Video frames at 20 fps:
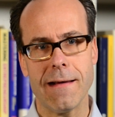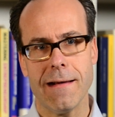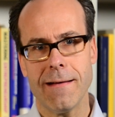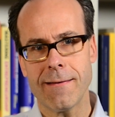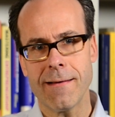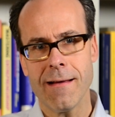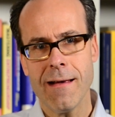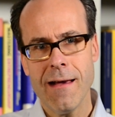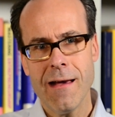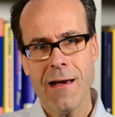
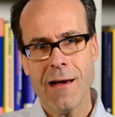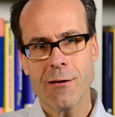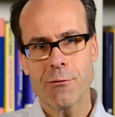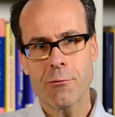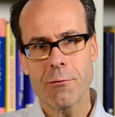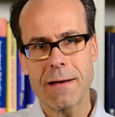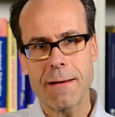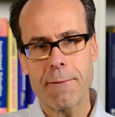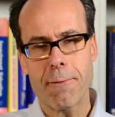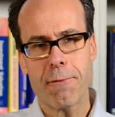is
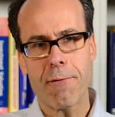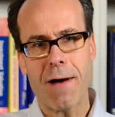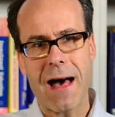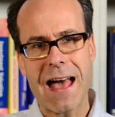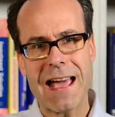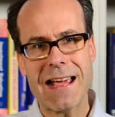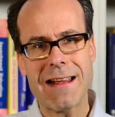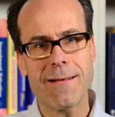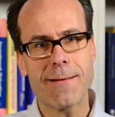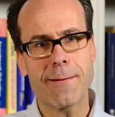to
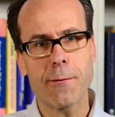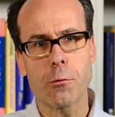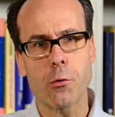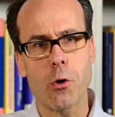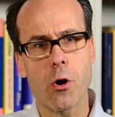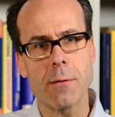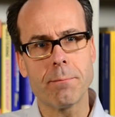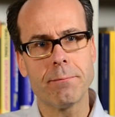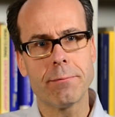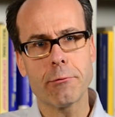define
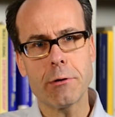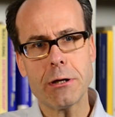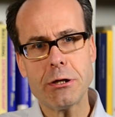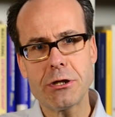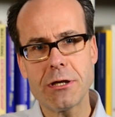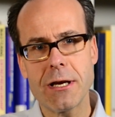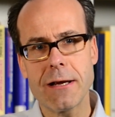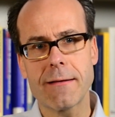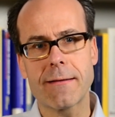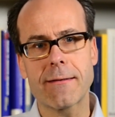so-called
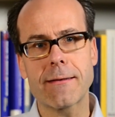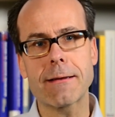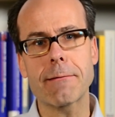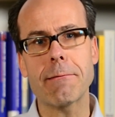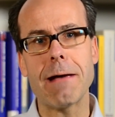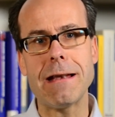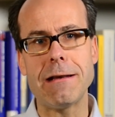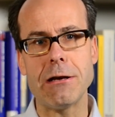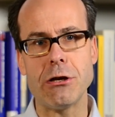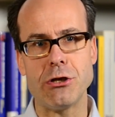bridging
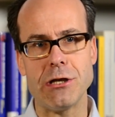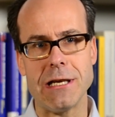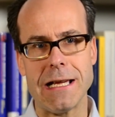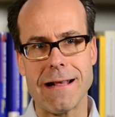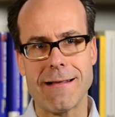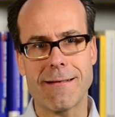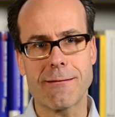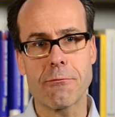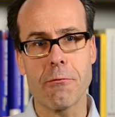strategies,